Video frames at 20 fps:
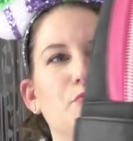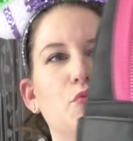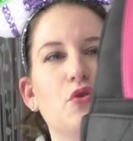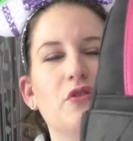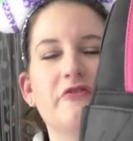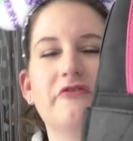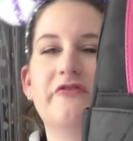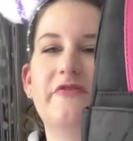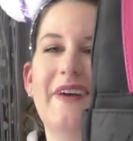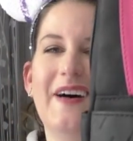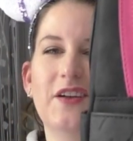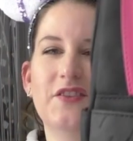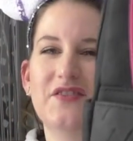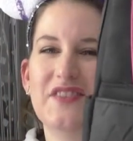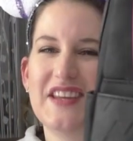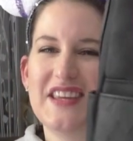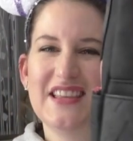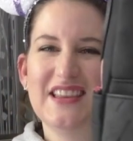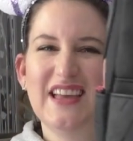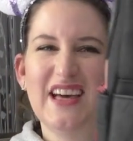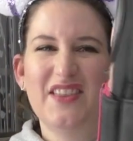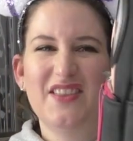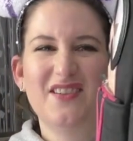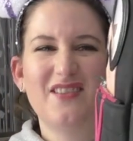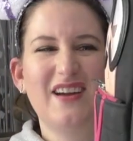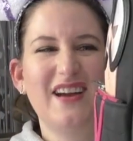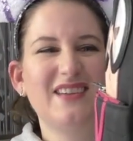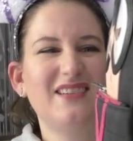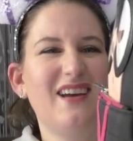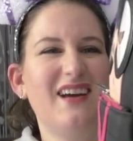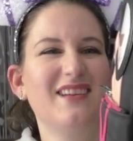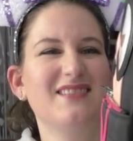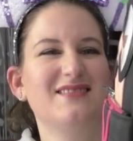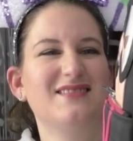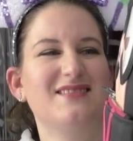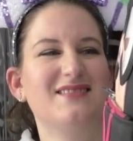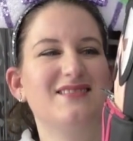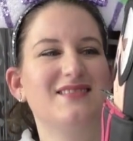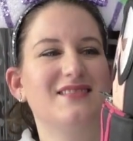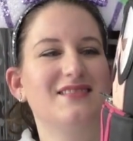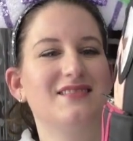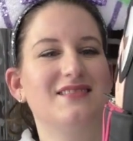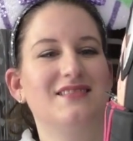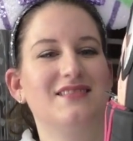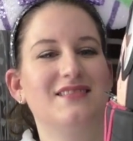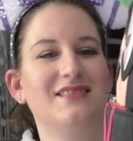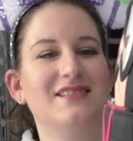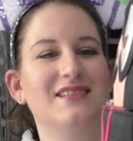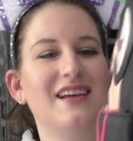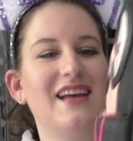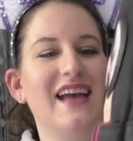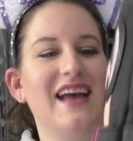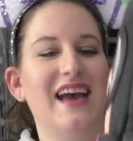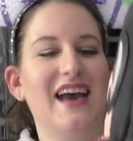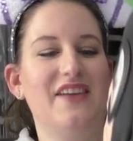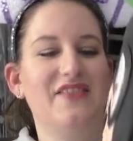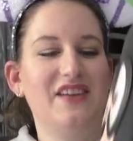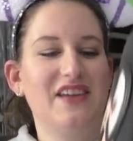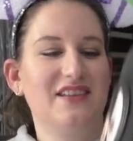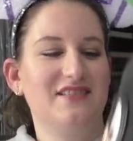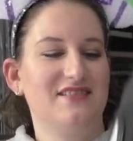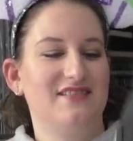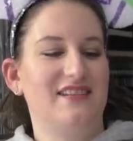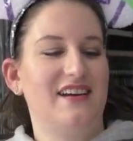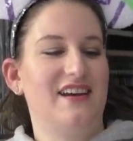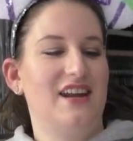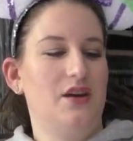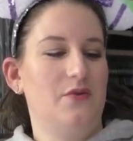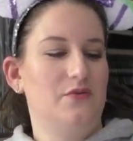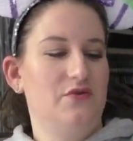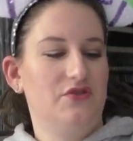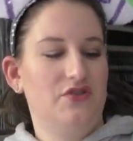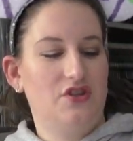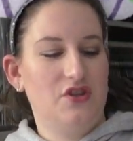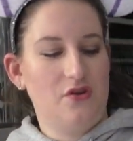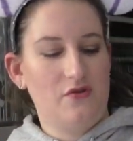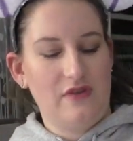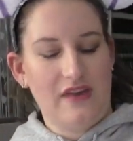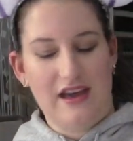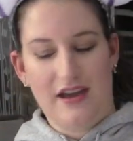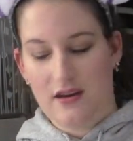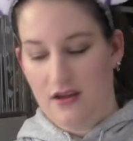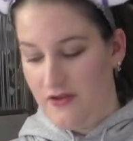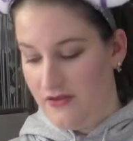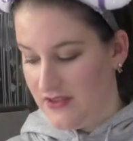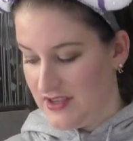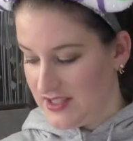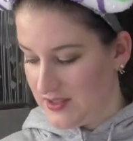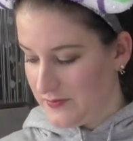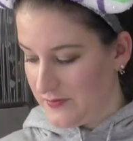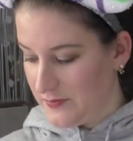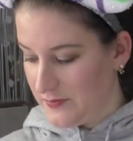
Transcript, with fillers: more velvety leather, I guess? And the inside, I will show that on this